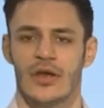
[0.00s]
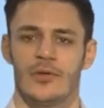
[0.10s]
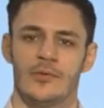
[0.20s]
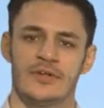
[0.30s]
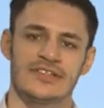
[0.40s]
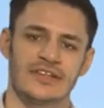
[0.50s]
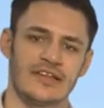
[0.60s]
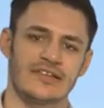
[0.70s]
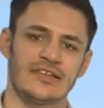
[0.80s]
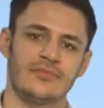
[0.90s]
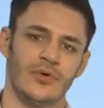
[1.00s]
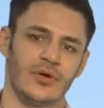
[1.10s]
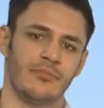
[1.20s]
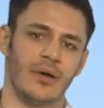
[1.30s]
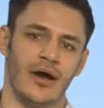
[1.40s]
We will discuss this
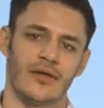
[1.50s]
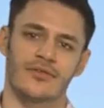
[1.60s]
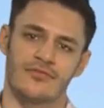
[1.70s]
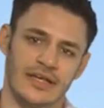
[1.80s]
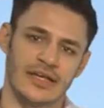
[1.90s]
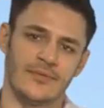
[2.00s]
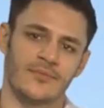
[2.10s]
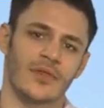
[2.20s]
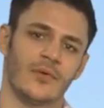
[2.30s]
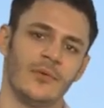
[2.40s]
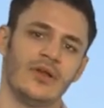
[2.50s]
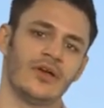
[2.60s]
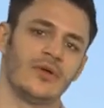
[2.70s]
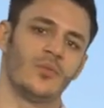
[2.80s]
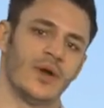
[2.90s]
more in part 3 when we
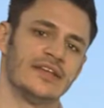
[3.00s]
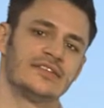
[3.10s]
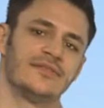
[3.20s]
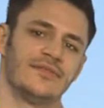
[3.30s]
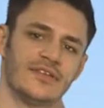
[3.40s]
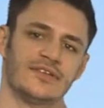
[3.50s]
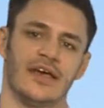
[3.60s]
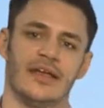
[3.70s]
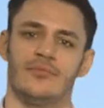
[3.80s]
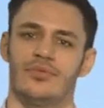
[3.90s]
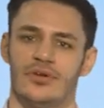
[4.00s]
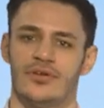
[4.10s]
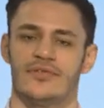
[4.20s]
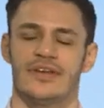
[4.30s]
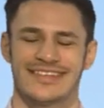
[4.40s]
look at ways to foster and
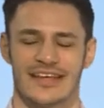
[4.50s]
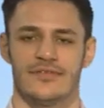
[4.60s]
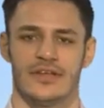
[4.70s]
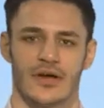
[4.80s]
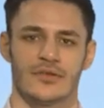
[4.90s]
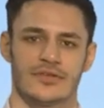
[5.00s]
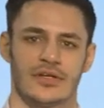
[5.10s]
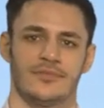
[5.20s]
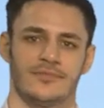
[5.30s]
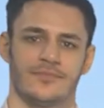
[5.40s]
improve a safety culture.